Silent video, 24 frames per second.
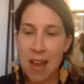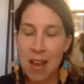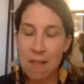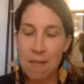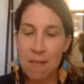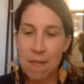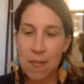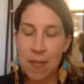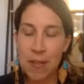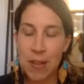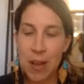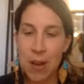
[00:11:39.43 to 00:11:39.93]

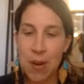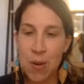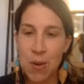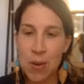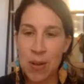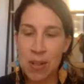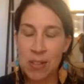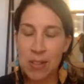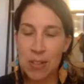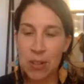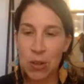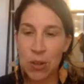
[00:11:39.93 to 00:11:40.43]
flow
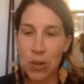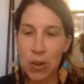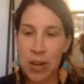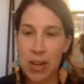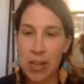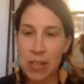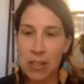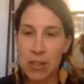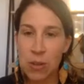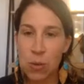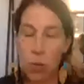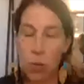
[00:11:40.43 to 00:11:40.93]
is a
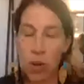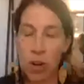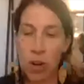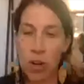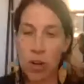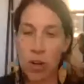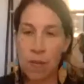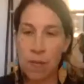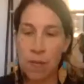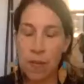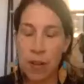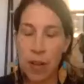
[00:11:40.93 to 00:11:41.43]
great
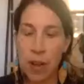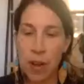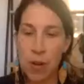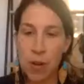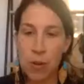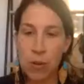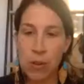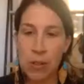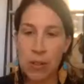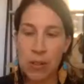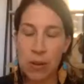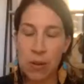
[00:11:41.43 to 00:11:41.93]
word.
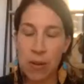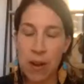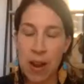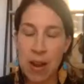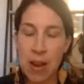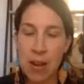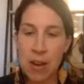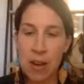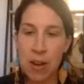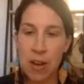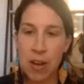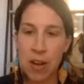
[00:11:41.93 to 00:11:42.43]
Flow,
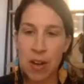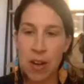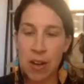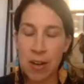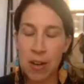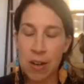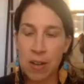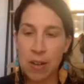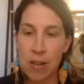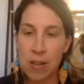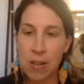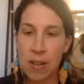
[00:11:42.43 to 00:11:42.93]

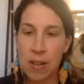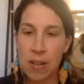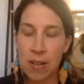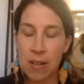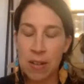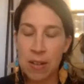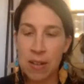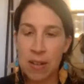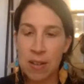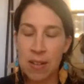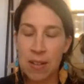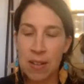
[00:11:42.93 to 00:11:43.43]
surrender,
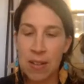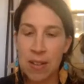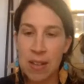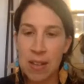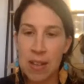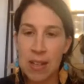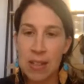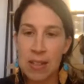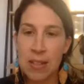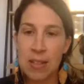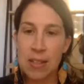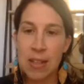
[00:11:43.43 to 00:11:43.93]

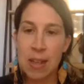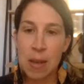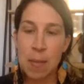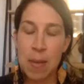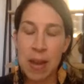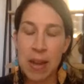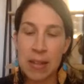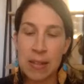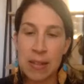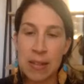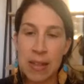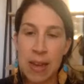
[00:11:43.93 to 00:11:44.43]
same
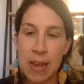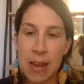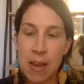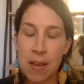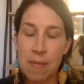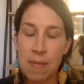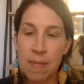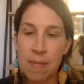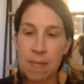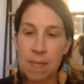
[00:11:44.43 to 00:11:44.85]
idea.